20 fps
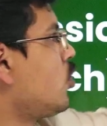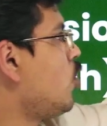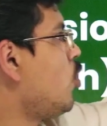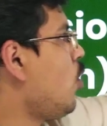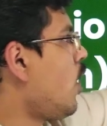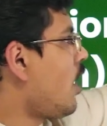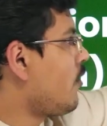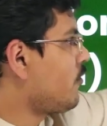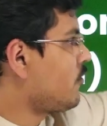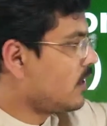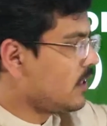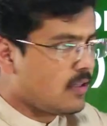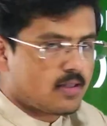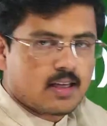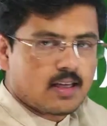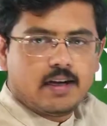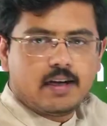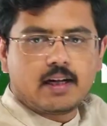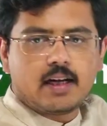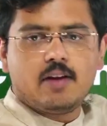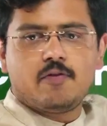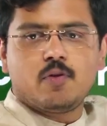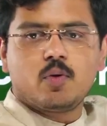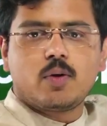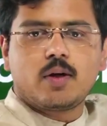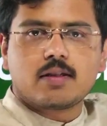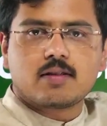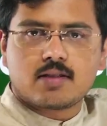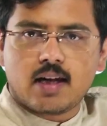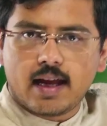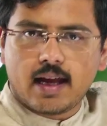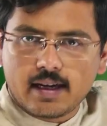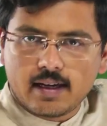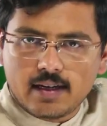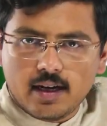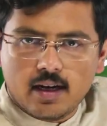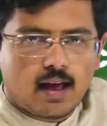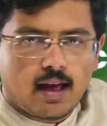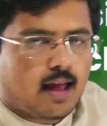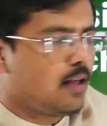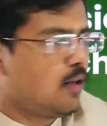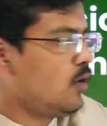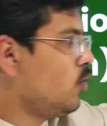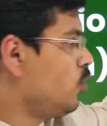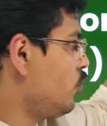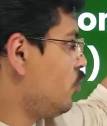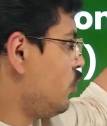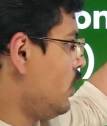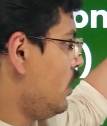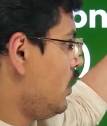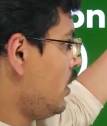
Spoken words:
go after this entry if you get selected and you